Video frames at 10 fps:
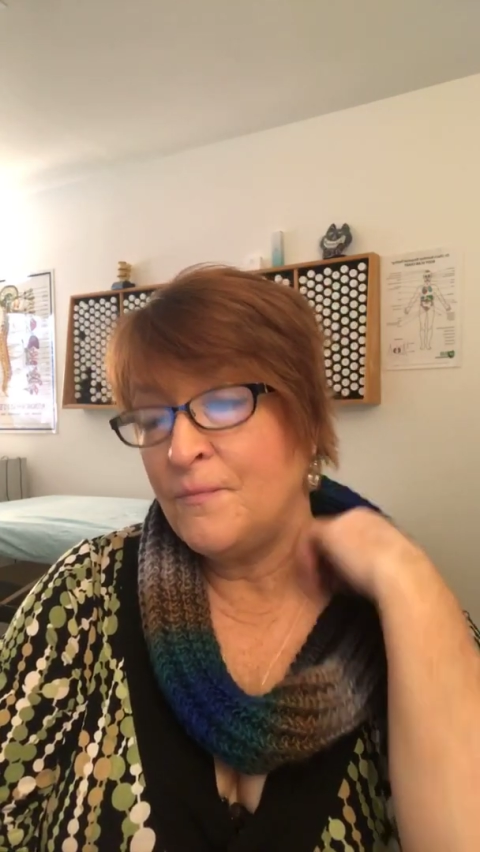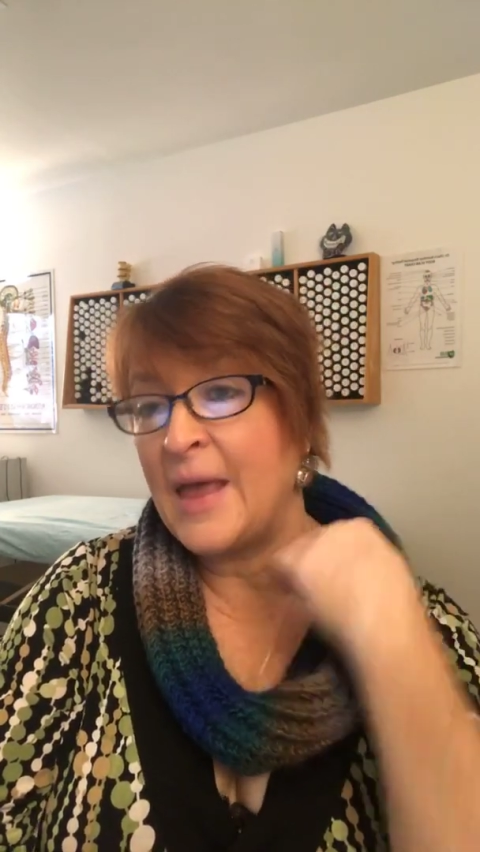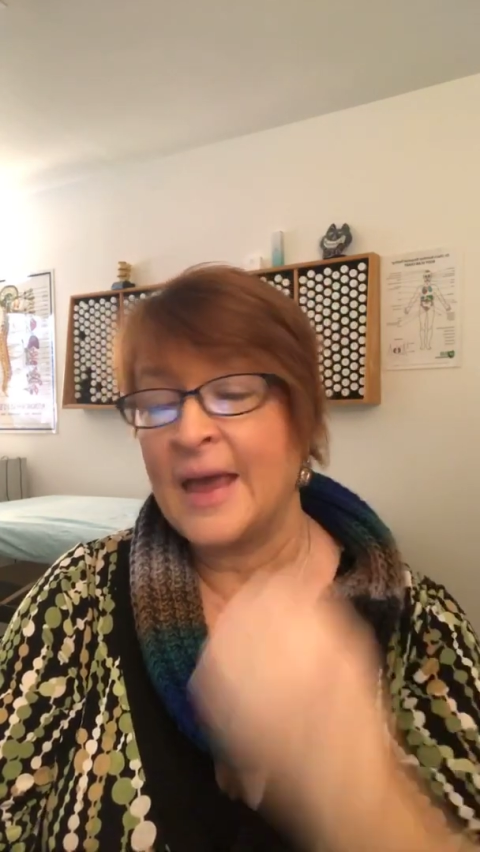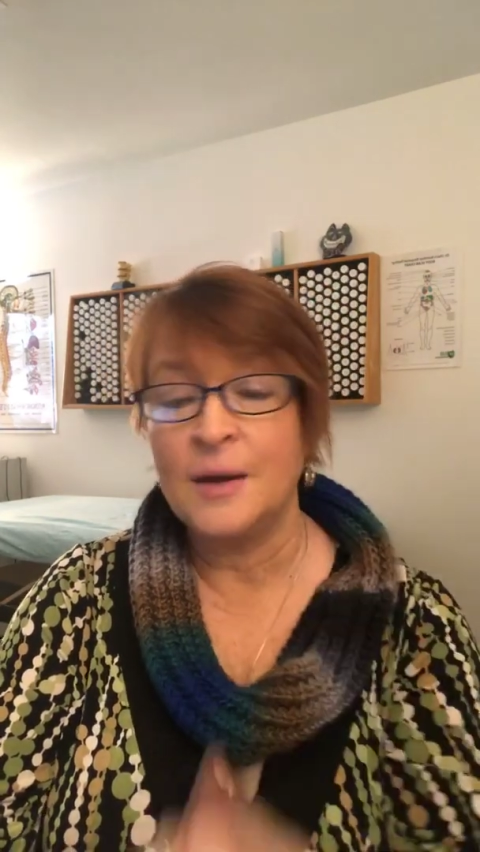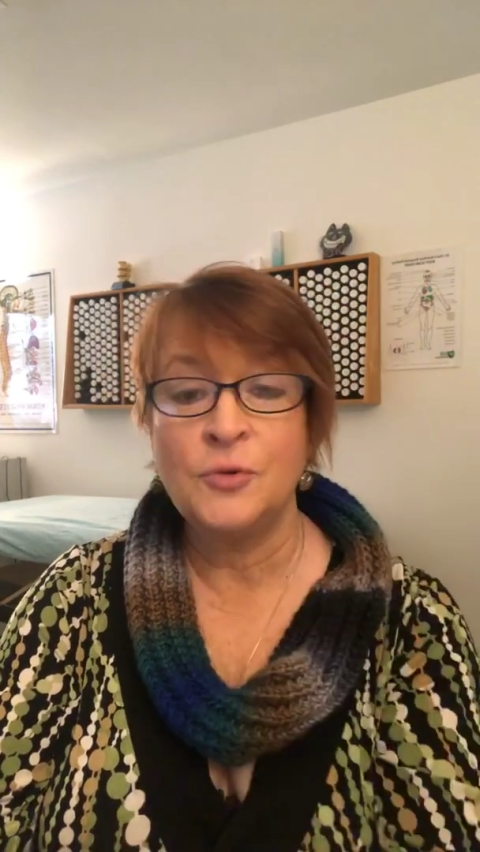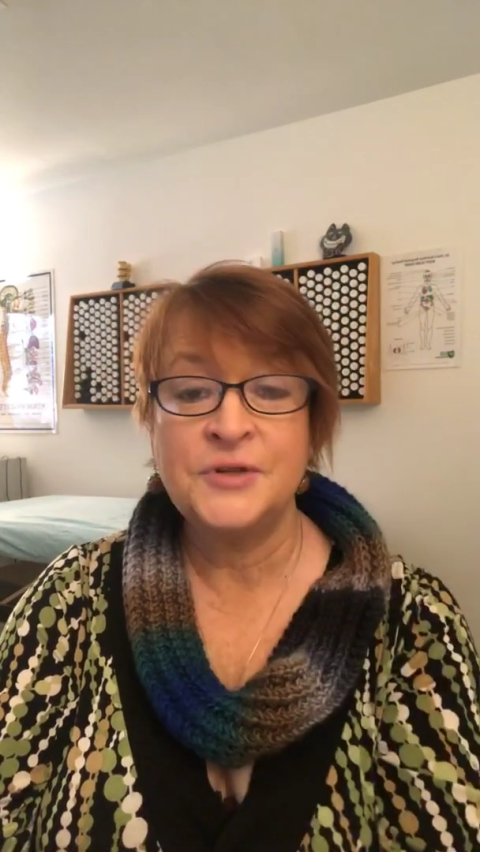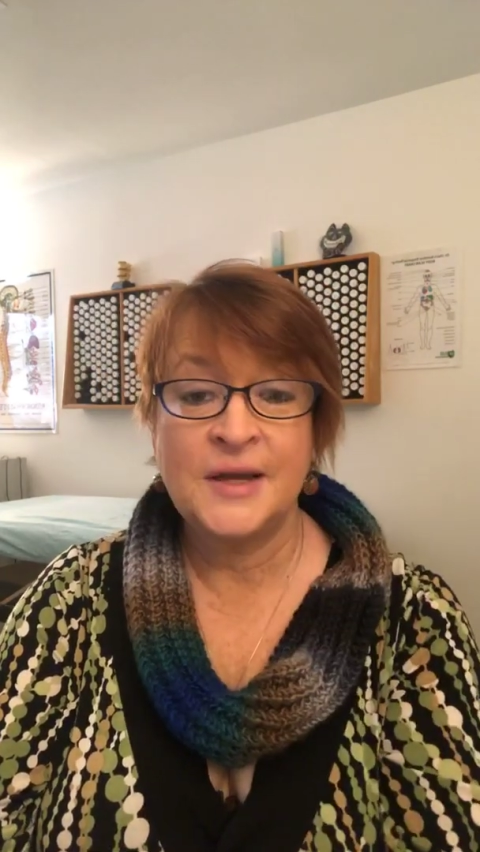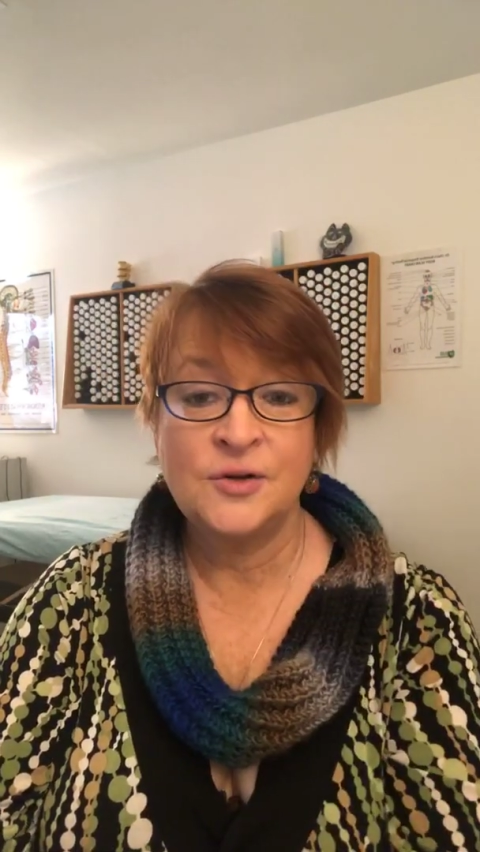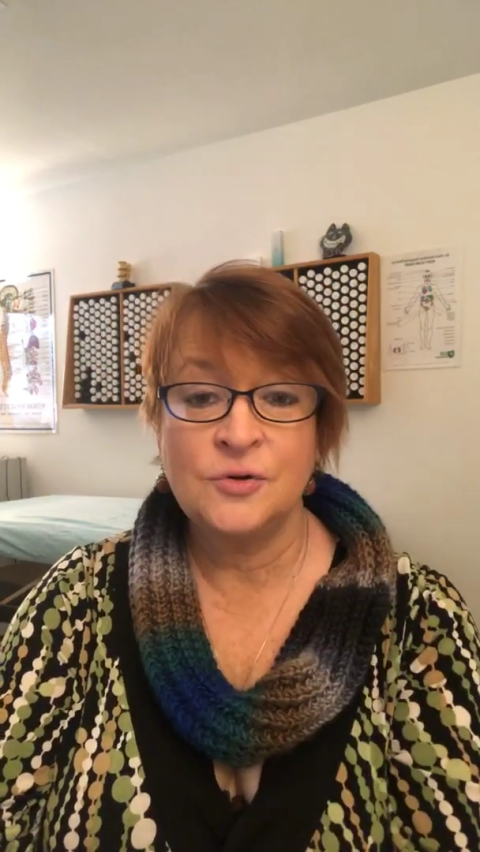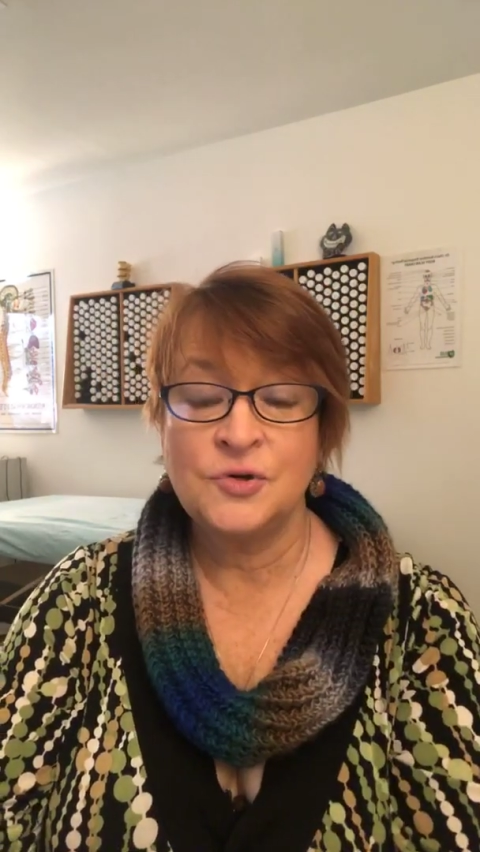animal
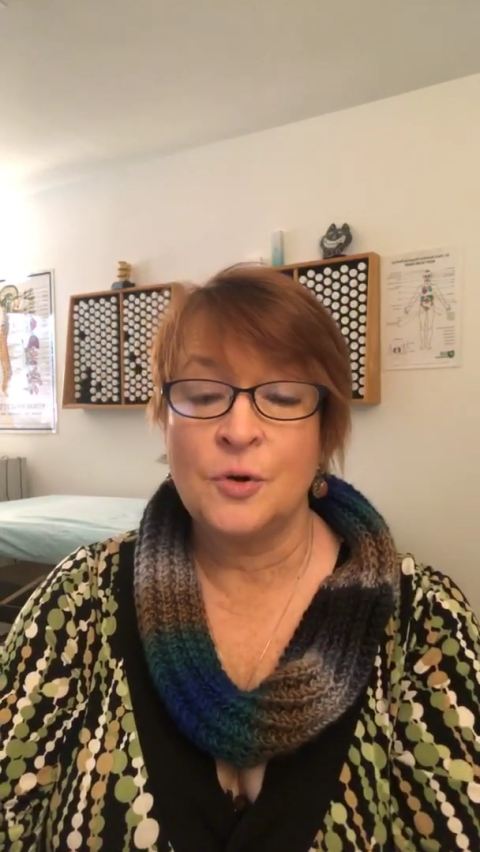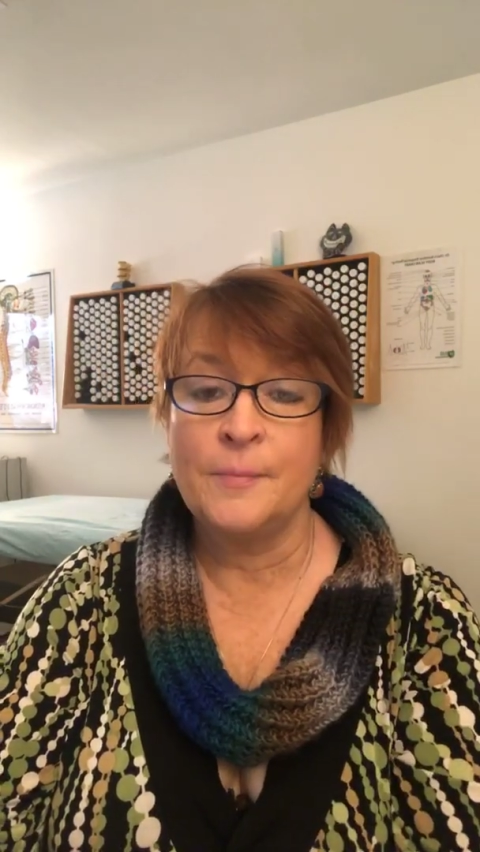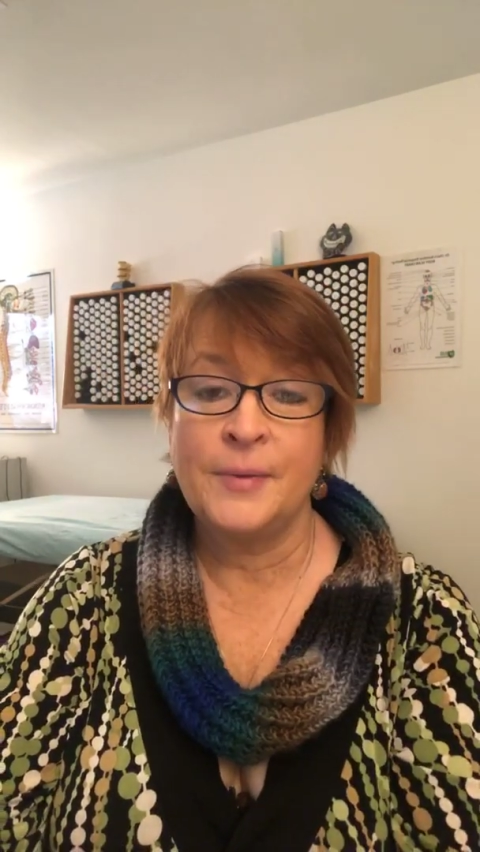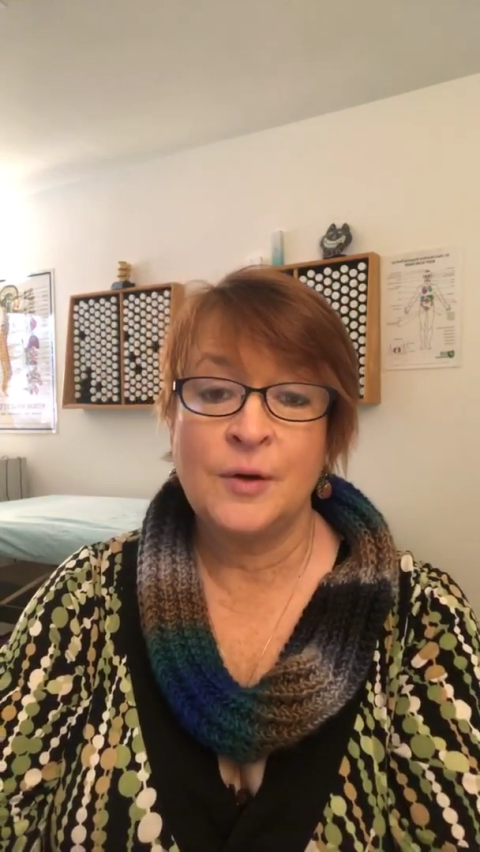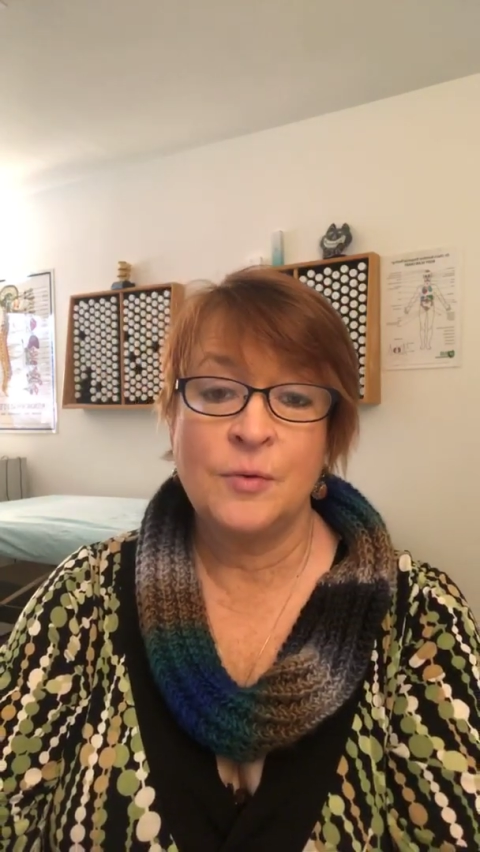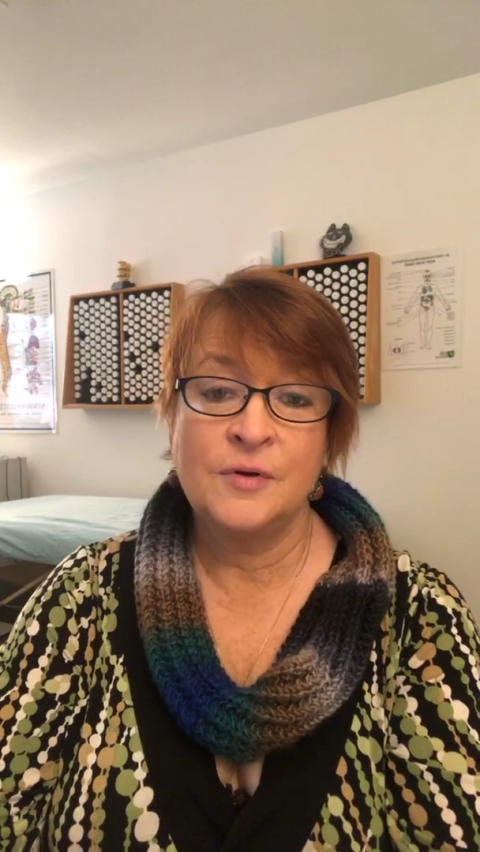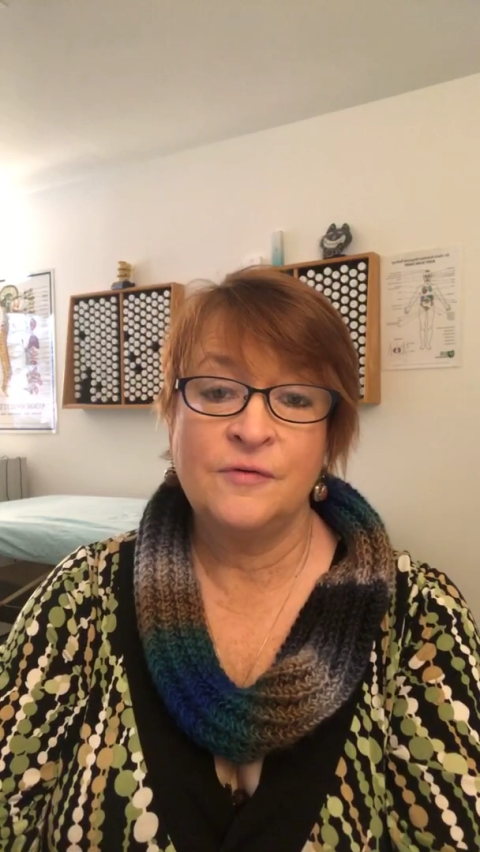danders are a big one